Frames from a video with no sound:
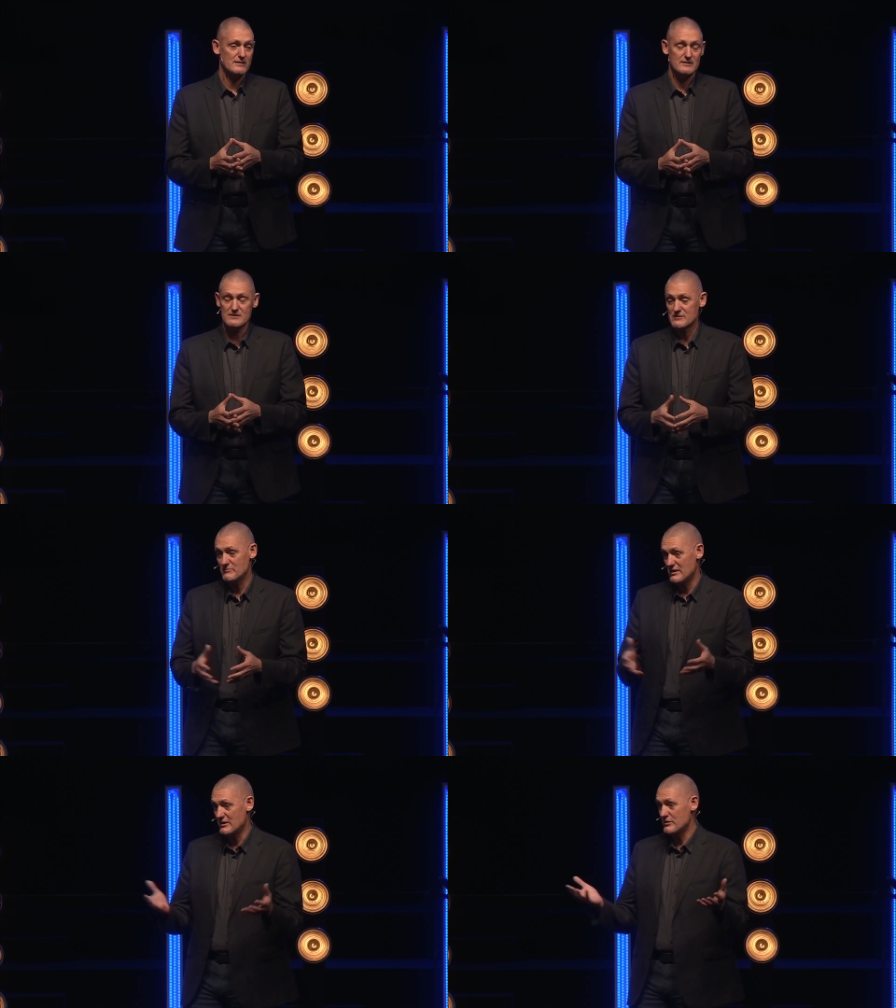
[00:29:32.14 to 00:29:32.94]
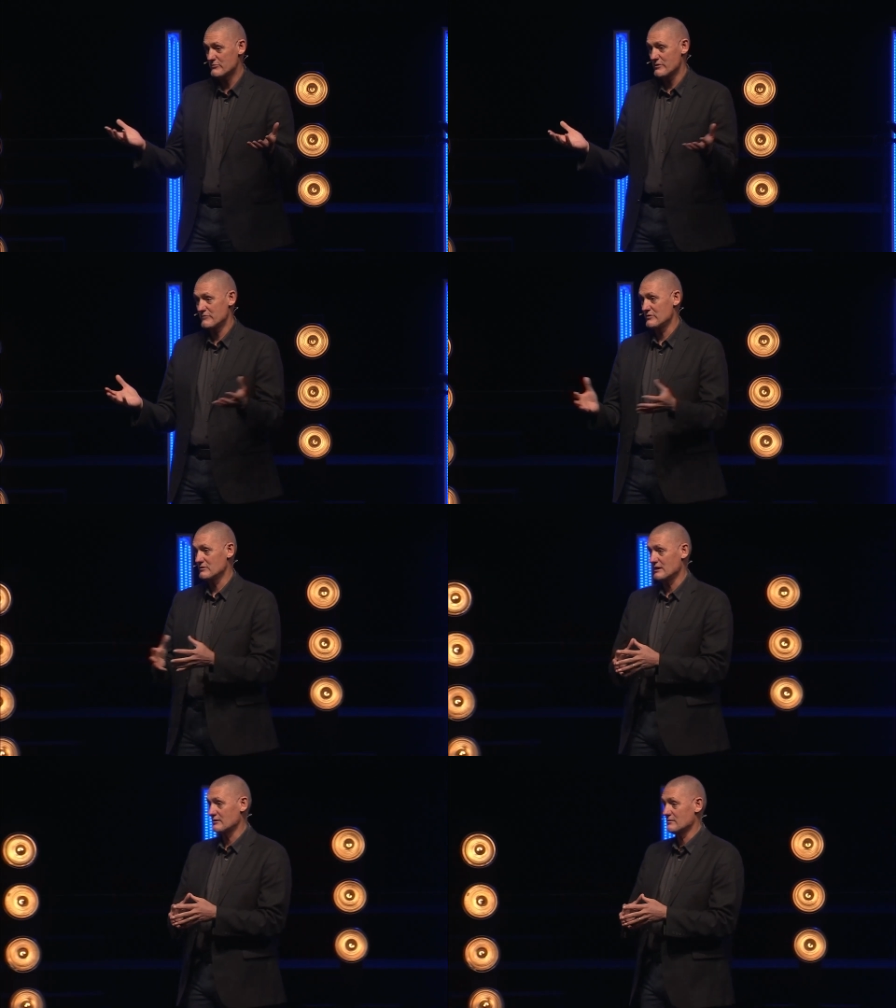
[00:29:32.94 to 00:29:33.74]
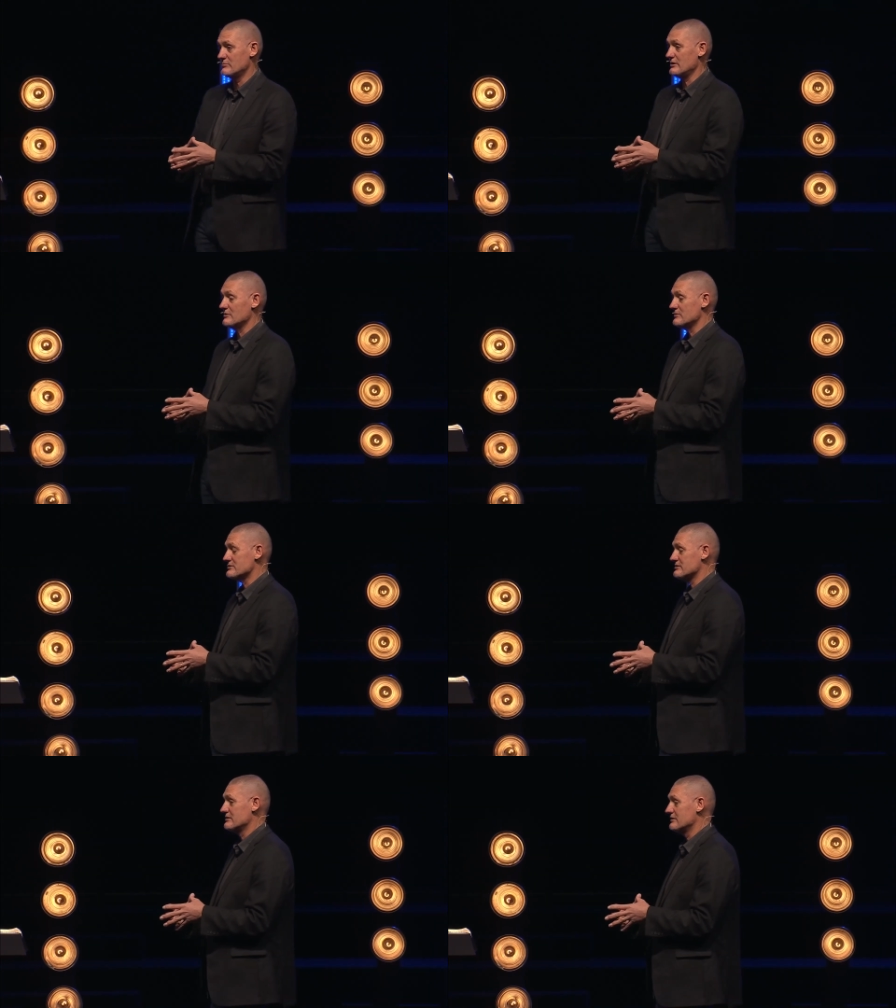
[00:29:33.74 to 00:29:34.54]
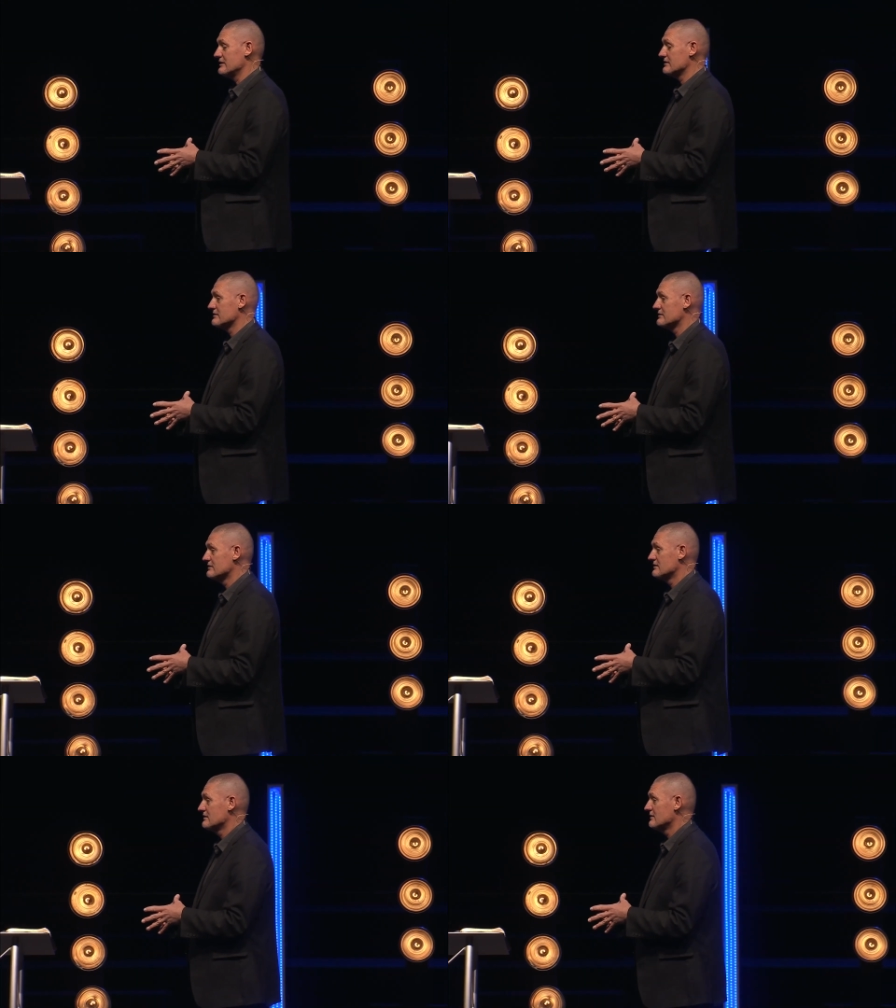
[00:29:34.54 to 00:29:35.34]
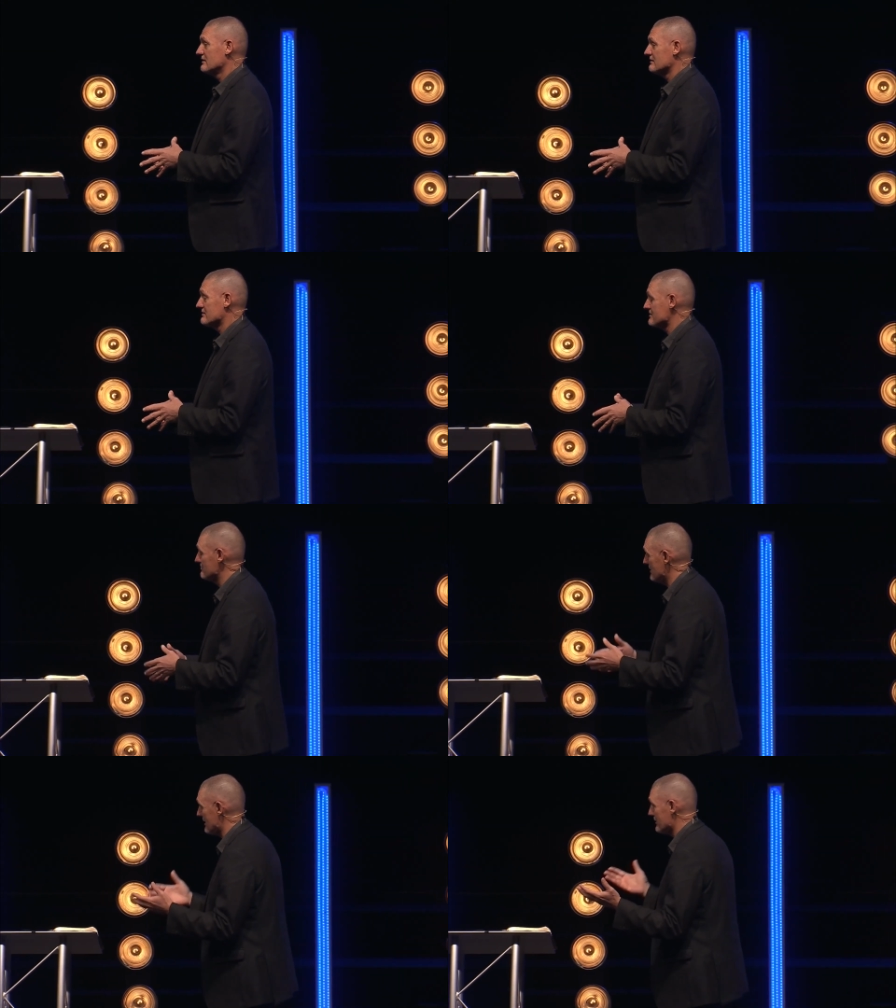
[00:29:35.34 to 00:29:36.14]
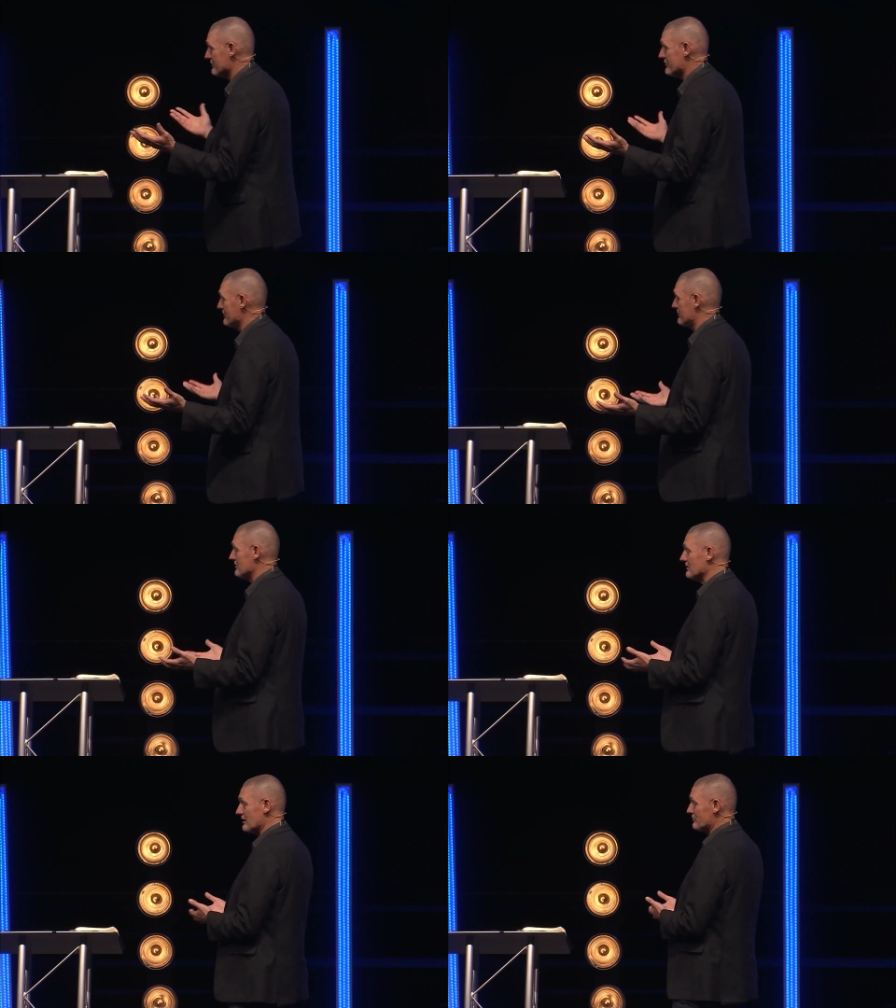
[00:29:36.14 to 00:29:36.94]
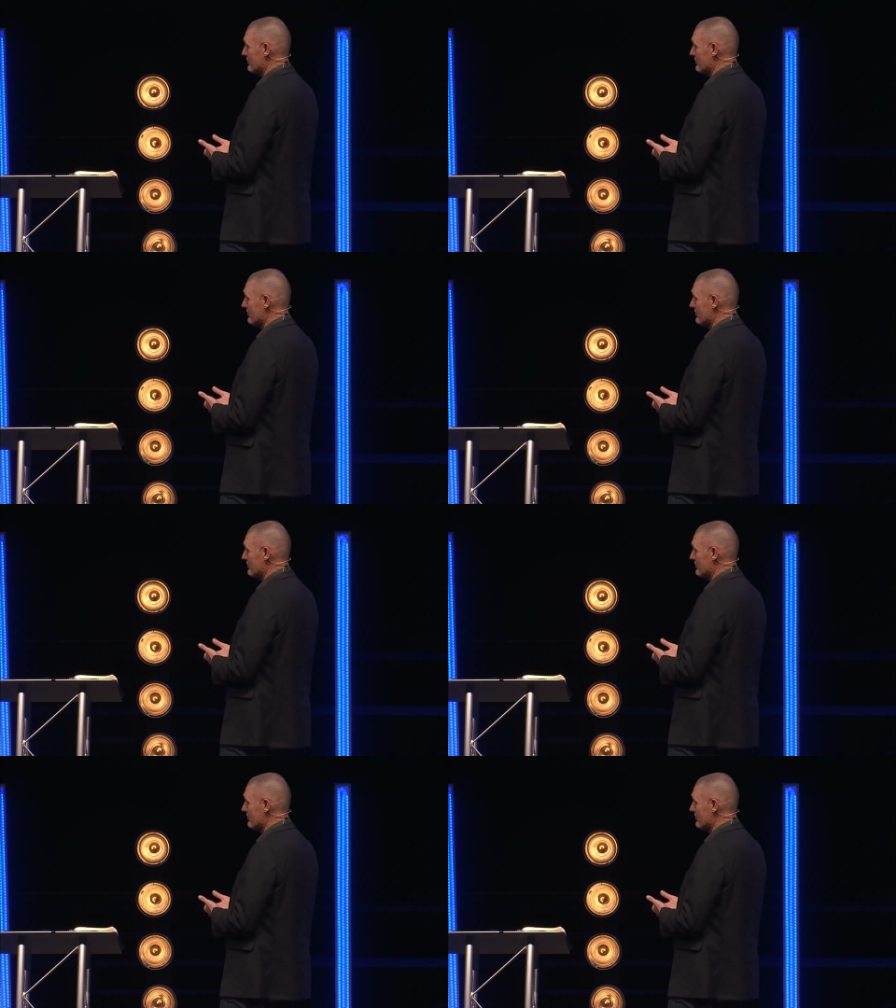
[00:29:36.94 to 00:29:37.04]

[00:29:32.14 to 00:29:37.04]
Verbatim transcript: Doesn't matter if we feel like being a missionary. Doesn't matter if we feel like